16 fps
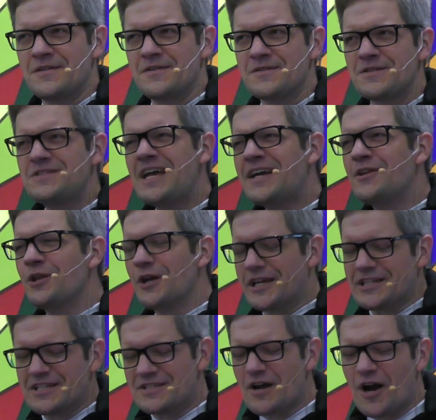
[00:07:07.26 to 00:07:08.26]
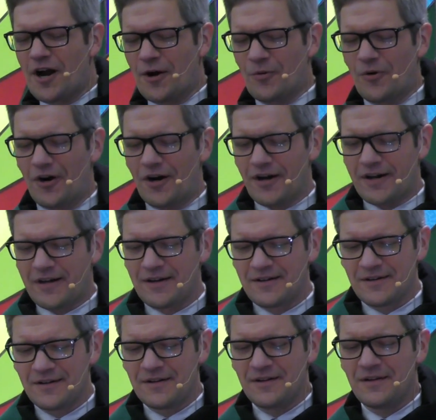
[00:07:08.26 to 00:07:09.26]
So take a look at this artwork.
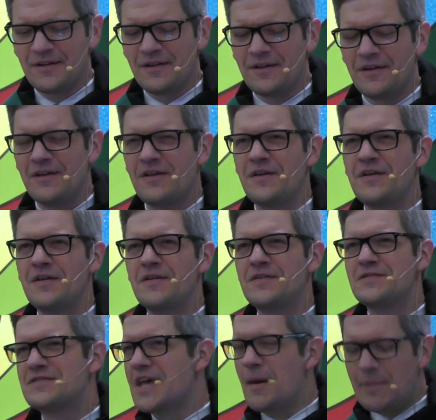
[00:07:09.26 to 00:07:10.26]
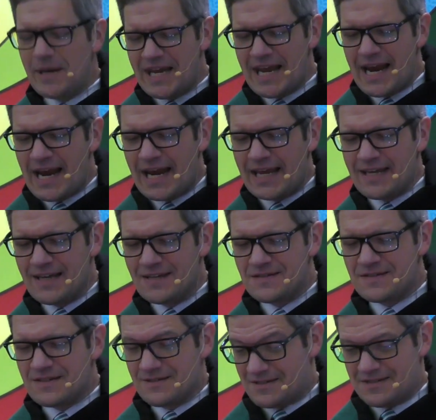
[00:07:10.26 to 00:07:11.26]
Zebedee
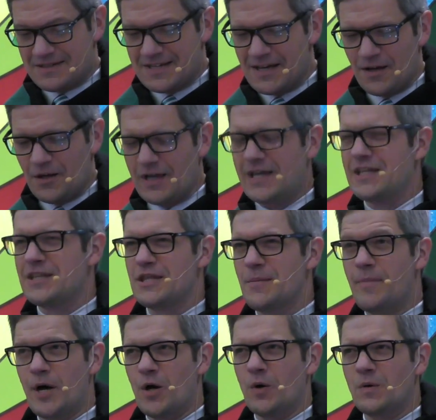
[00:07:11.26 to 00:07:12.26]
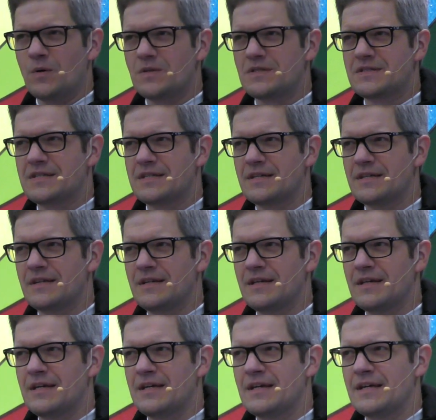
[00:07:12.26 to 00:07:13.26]
is still in the boat,
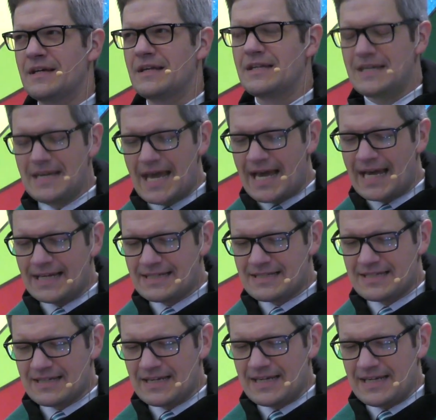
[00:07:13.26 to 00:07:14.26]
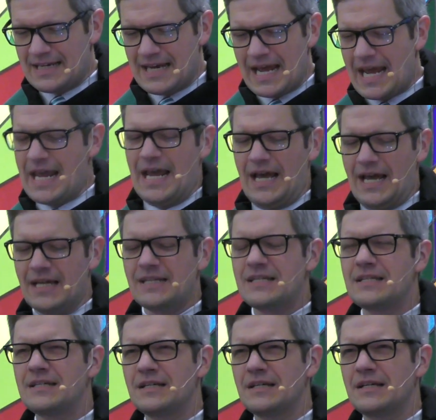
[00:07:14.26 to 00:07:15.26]
net in
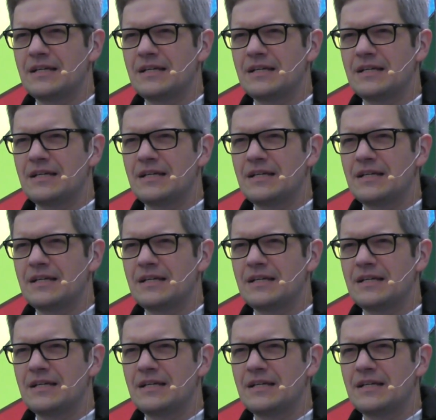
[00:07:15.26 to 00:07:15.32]
hand.